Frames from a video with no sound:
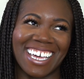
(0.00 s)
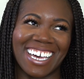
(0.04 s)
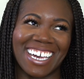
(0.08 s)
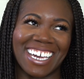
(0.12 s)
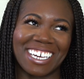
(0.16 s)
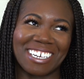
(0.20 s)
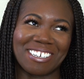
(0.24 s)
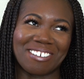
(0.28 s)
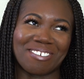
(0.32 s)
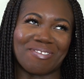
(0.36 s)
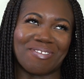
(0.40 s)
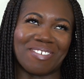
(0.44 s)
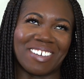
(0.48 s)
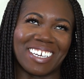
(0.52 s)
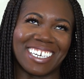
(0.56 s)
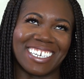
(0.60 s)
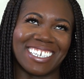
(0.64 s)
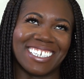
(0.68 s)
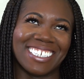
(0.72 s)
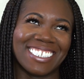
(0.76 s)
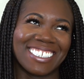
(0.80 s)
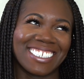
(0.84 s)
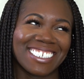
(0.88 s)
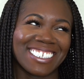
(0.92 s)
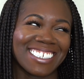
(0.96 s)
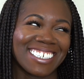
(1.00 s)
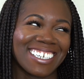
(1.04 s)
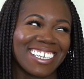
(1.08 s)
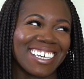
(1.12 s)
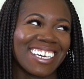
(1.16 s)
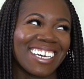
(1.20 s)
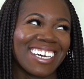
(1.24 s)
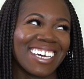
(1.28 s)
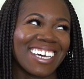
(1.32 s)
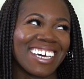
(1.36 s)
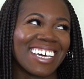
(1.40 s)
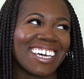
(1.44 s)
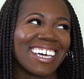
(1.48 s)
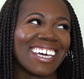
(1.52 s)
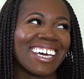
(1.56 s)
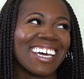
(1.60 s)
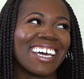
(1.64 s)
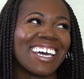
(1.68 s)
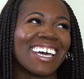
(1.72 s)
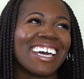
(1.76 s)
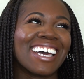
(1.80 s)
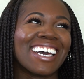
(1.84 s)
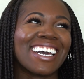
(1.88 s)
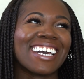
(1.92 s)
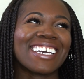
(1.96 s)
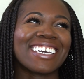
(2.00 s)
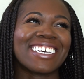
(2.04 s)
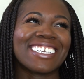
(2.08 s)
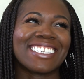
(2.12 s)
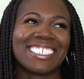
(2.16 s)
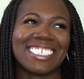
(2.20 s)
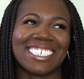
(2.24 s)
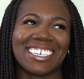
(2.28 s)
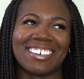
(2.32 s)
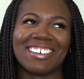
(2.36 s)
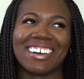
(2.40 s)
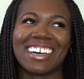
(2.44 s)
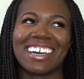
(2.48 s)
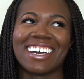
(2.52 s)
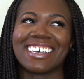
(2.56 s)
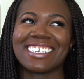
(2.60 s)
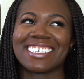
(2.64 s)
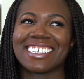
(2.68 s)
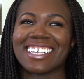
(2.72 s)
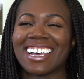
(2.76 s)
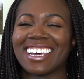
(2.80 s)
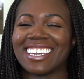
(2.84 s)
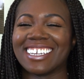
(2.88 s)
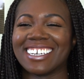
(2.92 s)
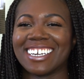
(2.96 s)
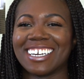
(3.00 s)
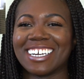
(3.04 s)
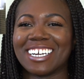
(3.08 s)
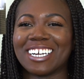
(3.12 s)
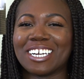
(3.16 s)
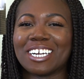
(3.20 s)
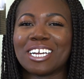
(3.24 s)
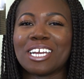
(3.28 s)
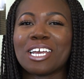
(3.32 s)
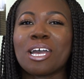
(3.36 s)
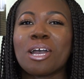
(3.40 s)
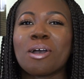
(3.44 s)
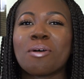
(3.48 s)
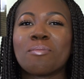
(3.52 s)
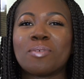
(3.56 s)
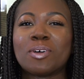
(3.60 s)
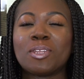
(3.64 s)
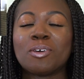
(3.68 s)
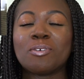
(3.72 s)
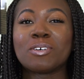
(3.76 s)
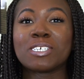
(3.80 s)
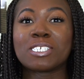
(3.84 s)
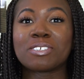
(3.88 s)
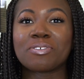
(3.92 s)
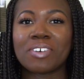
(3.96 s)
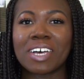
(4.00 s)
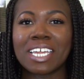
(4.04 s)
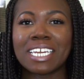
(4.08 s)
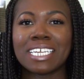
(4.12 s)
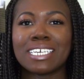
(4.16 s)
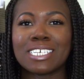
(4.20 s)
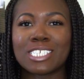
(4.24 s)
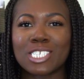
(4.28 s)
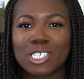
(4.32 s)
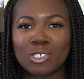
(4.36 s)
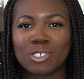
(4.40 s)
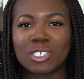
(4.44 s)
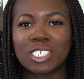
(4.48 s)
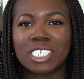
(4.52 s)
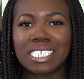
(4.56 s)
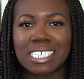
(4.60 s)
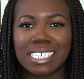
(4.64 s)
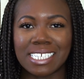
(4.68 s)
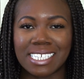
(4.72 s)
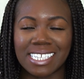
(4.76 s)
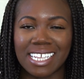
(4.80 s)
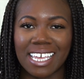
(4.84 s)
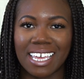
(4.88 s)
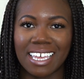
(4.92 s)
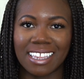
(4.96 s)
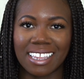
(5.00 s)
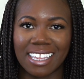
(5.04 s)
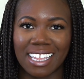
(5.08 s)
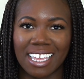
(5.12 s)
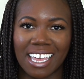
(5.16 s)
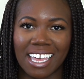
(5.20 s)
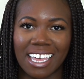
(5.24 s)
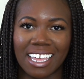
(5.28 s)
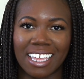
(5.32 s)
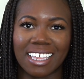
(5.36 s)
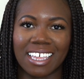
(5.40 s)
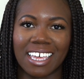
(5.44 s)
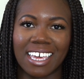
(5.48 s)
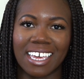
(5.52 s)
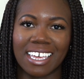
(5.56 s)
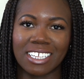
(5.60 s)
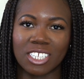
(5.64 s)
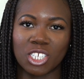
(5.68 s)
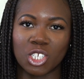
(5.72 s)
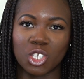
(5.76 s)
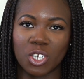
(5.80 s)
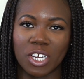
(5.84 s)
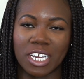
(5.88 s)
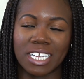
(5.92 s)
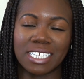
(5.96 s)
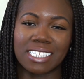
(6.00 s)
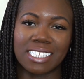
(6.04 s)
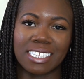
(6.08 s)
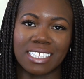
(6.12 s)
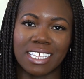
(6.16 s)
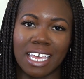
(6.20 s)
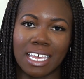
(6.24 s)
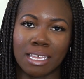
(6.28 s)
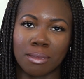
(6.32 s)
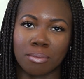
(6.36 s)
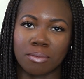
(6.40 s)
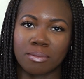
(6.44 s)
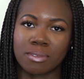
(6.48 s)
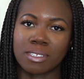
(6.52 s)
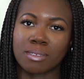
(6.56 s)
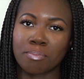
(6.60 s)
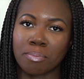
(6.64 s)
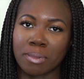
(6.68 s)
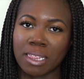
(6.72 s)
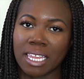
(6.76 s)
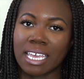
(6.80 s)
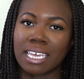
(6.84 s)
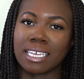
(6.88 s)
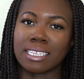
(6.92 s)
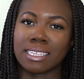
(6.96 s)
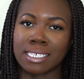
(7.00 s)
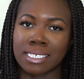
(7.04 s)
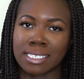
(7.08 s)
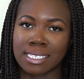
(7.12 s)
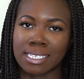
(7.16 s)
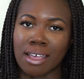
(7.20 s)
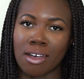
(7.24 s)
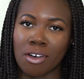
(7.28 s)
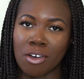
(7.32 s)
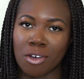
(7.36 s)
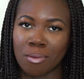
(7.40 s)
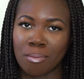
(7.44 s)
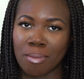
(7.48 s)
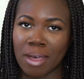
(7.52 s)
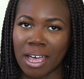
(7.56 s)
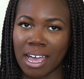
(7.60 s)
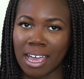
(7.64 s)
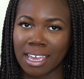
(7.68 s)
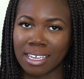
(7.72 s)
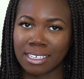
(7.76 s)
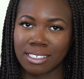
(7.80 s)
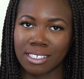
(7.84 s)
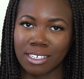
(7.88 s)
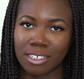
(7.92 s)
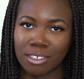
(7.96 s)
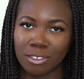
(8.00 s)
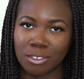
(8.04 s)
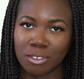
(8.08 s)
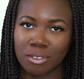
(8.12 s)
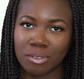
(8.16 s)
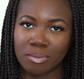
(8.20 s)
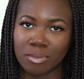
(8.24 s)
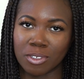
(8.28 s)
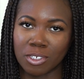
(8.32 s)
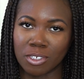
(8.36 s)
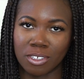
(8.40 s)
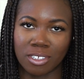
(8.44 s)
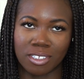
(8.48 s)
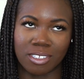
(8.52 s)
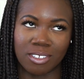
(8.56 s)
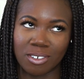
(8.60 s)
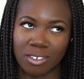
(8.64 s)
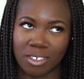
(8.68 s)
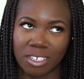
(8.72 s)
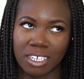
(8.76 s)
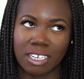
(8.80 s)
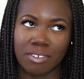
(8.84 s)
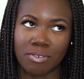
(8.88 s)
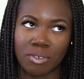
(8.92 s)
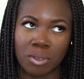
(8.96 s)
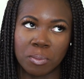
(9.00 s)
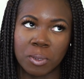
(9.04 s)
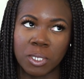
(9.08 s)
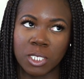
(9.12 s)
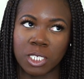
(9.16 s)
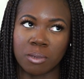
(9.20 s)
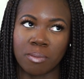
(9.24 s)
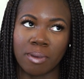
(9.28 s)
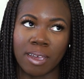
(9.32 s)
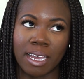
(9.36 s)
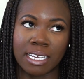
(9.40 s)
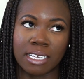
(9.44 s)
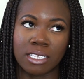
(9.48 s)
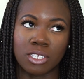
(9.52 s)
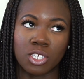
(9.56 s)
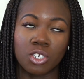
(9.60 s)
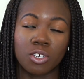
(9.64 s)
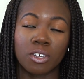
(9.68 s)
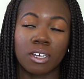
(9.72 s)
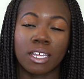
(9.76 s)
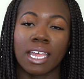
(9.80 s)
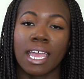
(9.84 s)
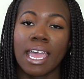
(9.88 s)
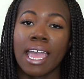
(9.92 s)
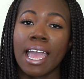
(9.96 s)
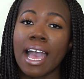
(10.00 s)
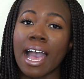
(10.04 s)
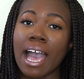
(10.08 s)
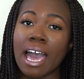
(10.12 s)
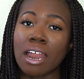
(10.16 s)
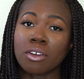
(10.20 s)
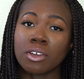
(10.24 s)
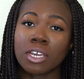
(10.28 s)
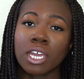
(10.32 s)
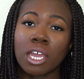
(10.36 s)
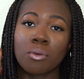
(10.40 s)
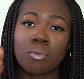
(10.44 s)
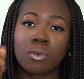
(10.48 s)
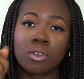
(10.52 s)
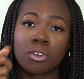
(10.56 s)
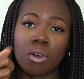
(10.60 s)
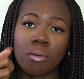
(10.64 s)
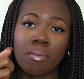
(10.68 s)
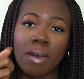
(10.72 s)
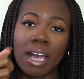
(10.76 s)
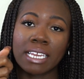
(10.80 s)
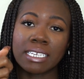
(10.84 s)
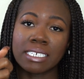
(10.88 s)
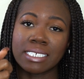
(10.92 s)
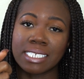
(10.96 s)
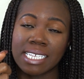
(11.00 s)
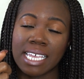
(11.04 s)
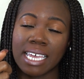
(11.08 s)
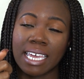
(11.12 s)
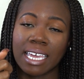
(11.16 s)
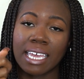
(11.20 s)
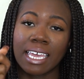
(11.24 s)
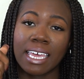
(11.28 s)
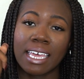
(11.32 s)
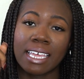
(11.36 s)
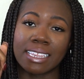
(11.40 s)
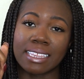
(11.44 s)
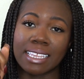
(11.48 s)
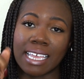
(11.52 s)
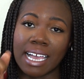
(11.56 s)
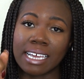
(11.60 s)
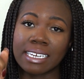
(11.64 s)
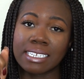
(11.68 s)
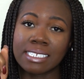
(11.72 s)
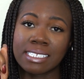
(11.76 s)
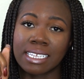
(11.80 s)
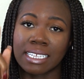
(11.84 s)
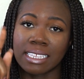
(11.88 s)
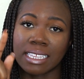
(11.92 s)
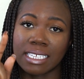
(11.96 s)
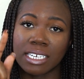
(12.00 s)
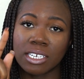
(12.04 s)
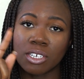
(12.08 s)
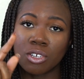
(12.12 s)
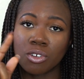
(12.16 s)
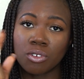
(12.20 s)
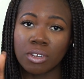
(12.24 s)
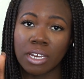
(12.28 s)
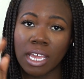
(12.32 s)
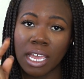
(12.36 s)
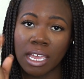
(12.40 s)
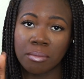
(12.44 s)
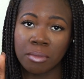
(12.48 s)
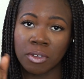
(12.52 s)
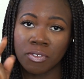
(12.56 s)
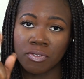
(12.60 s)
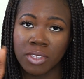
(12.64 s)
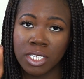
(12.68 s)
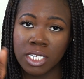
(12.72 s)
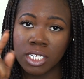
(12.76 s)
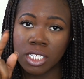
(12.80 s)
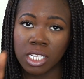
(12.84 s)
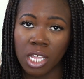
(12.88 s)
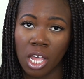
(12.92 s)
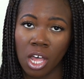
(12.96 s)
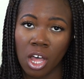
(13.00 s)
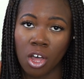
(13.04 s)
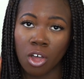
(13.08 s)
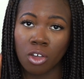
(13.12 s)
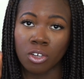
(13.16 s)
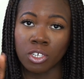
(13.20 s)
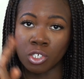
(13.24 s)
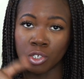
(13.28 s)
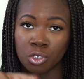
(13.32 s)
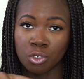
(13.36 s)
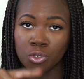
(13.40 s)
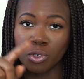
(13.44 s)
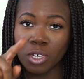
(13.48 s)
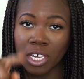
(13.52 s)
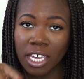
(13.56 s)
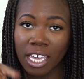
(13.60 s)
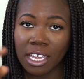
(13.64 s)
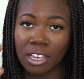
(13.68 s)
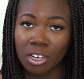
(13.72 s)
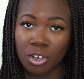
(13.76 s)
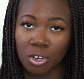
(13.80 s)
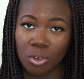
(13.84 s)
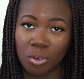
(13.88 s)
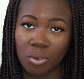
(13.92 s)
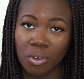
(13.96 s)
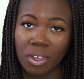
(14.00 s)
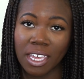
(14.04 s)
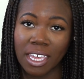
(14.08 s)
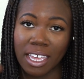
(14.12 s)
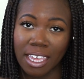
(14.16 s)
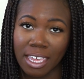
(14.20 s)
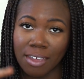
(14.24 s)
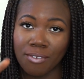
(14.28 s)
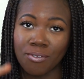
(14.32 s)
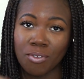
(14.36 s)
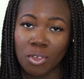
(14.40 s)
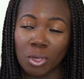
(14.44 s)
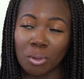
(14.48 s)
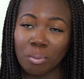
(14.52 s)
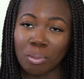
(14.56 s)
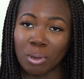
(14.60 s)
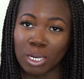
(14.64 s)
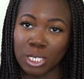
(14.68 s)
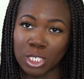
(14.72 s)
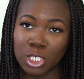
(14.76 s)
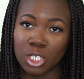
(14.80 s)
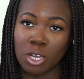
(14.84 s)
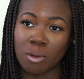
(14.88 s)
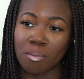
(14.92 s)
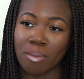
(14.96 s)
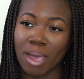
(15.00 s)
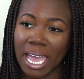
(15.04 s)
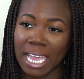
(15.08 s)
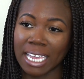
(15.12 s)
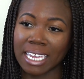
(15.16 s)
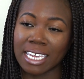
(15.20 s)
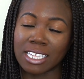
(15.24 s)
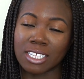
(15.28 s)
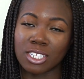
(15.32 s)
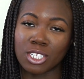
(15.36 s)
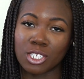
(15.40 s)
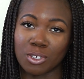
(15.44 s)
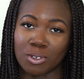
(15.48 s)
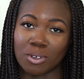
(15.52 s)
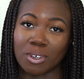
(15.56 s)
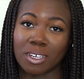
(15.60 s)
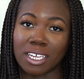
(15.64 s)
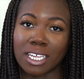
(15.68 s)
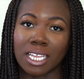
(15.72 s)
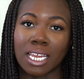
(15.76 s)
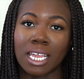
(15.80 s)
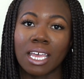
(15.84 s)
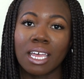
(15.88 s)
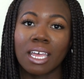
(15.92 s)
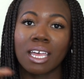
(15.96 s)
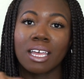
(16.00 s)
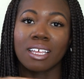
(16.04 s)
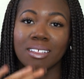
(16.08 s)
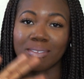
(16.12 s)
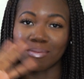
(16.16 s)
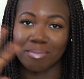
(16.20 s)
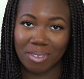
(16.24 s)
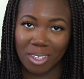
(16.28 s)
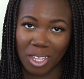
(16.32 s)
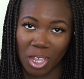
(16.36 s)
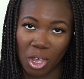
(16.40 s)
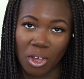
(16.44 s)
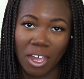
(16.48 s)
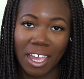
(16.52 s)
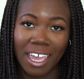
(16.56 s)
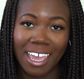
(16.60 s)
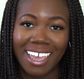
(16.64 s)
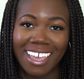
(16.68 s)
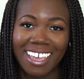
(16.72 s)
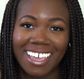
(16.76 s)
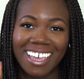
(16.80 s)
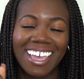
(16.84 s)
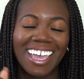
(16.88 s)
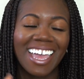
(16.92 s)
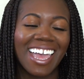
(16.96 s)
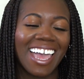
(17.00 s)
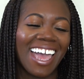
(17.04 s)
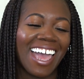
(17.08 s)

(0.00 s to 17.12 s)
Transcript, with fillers: like, bitch, get your ass out of here. But it was funny, as soon as she said that, it, trend, it played the song by Ice Cube, You Can Do It If You Put Your Back Into It. I don't care what nobody say, that is the legal name of the song. You can do it if you put your back into it. Okay?